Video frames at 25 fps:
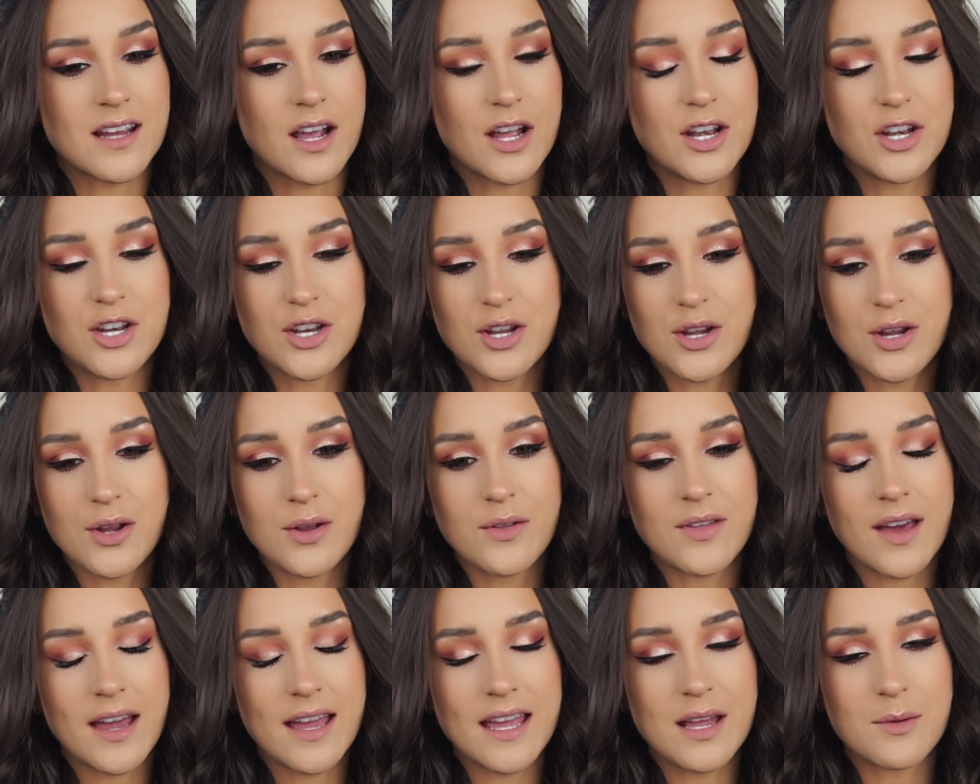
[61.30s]
I knew
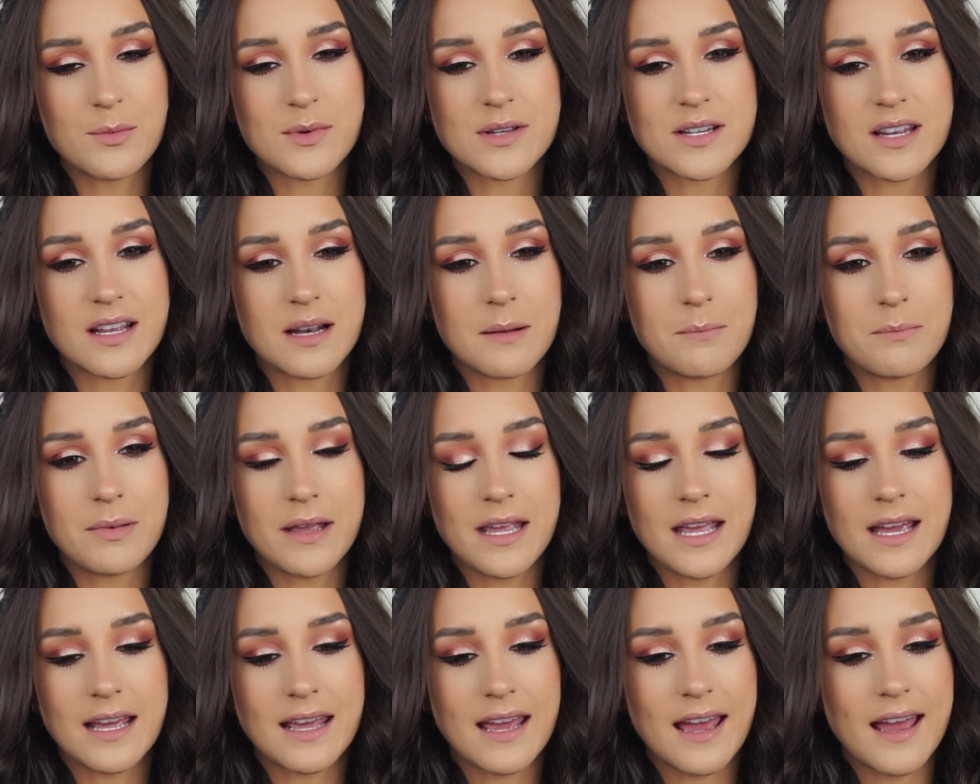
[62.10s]
that it was gonna
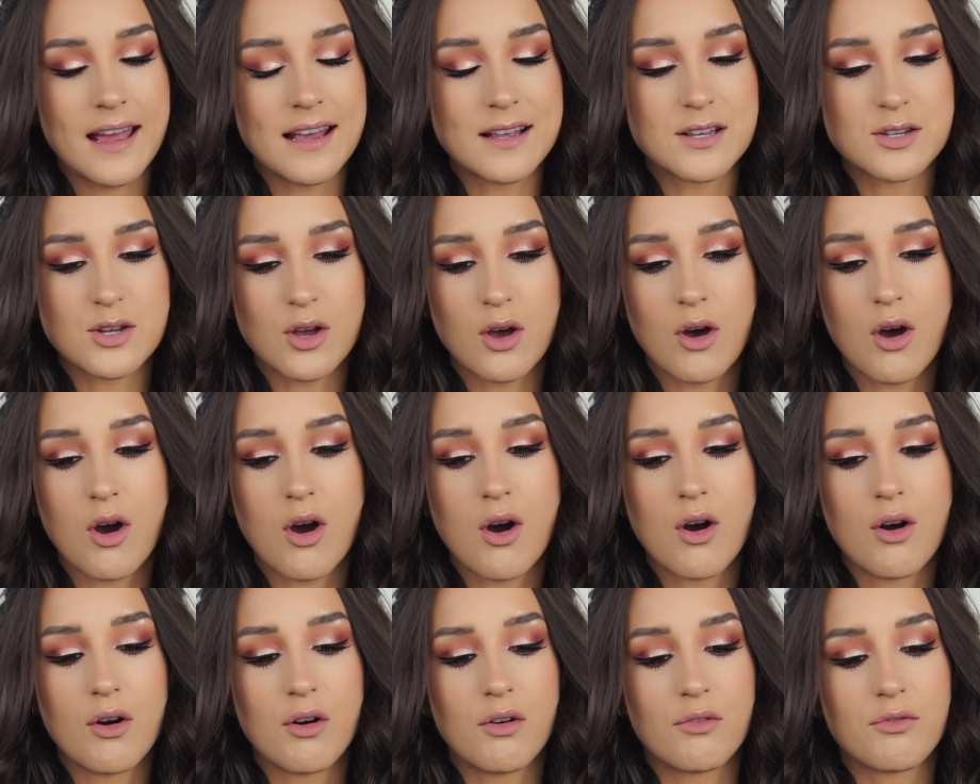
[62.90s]
be a case
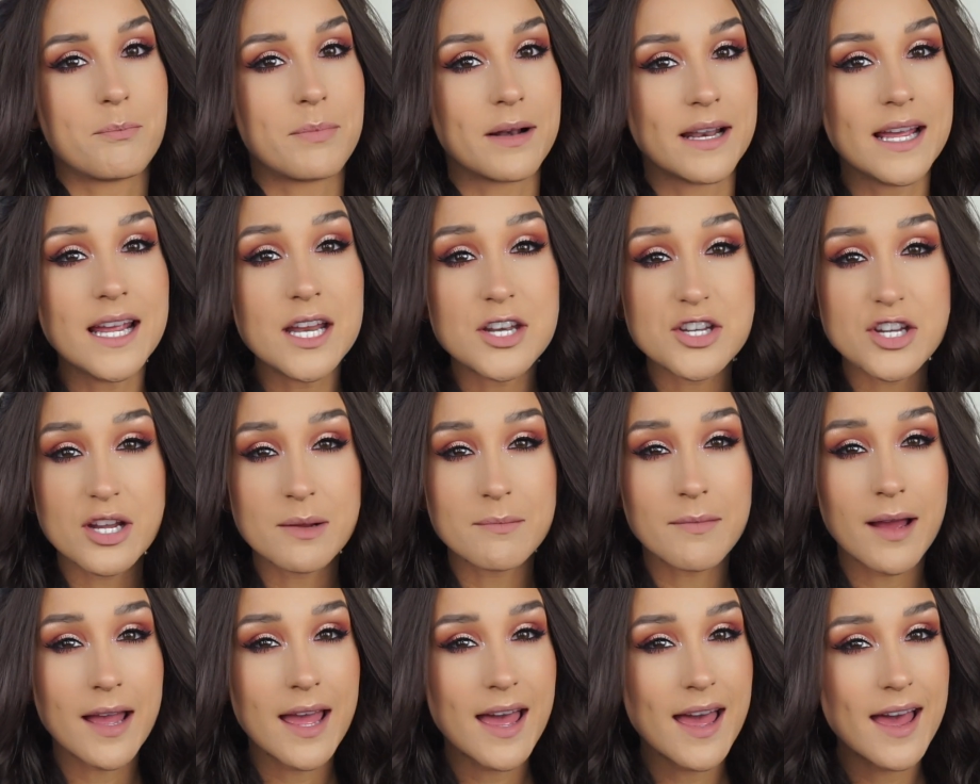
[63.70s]
of bleaching
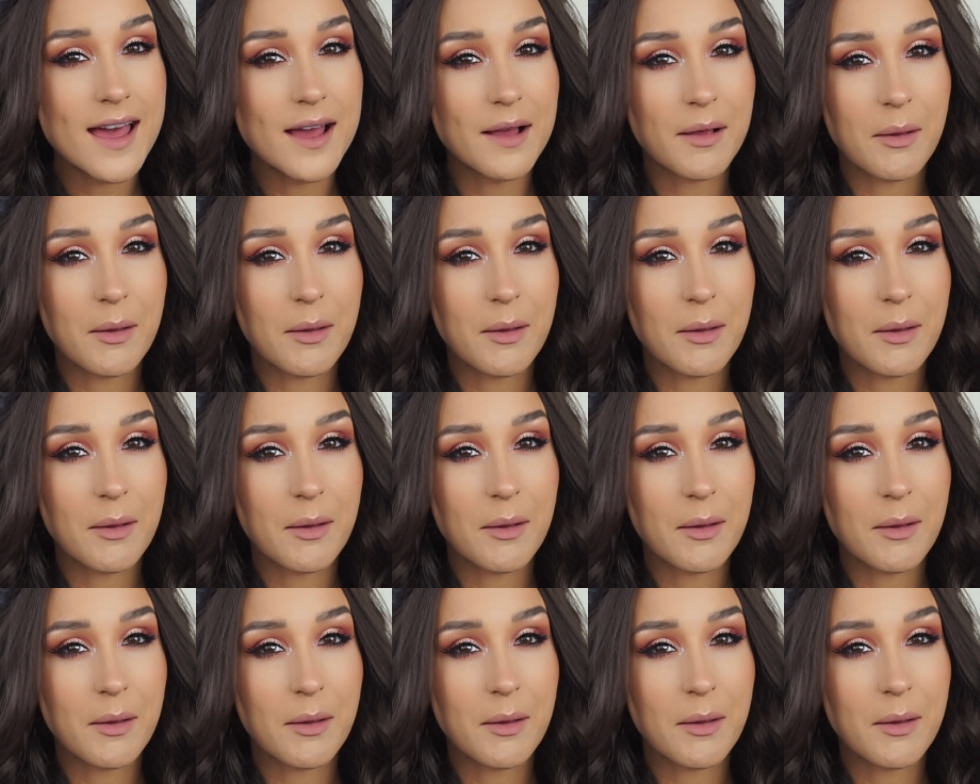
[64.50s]
my hair